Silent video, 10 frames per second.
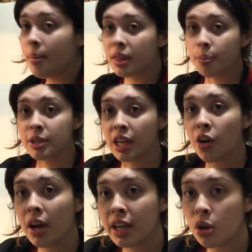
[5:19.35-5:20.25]
The potato
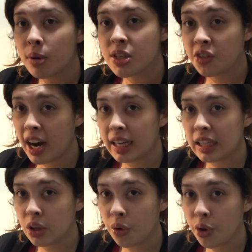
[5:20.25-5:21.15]
I can always fry it in
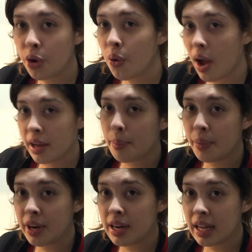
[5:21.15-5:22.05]
the oil, or I can
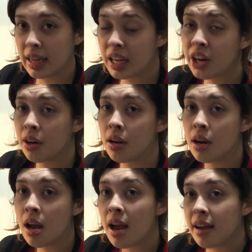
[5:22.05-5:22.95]
put it in here.
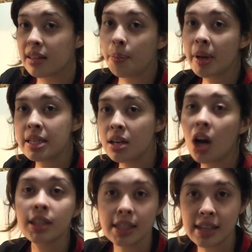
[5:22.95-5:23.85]
It depending
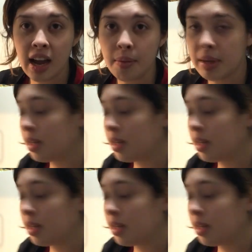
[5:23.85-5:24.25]
on the timing,